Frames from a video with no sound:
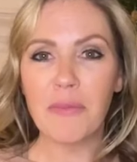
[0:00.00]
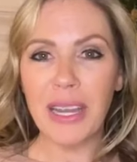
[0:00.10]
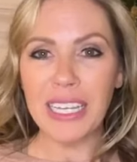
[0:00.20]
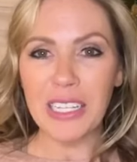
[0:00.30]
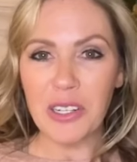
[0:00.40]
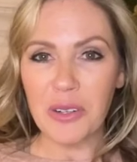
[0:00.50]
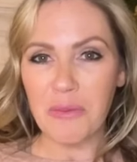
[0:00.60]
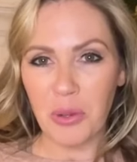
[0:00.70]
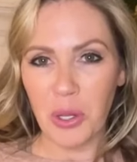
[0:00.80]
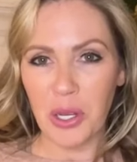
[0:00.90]
bugging your
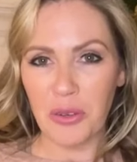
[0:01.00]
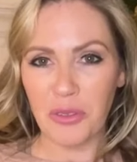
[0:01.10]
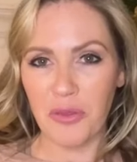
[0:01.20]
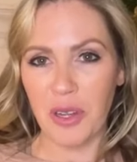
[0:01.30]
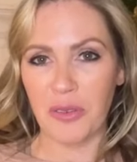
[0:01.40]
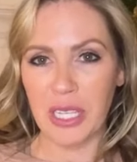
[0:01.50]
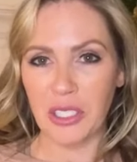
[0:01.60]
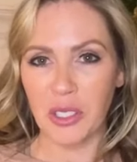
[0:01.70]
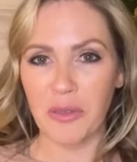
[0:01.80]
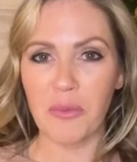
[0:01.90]
employer for
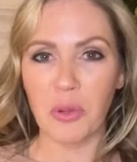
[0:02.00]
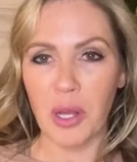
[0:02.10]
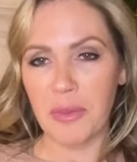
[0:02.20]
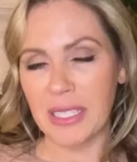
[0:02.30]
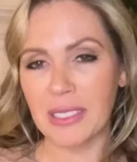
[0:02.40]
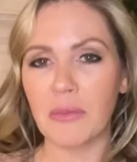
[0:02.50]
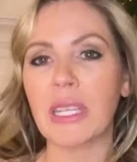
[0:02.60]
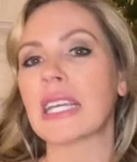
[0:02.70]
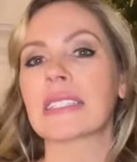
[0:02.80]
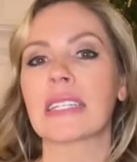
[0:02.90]
verification of employment in some
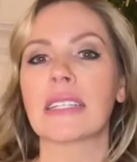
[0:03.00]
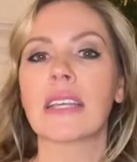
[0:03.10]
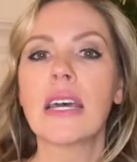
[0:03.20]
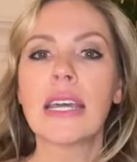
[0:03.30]
cases,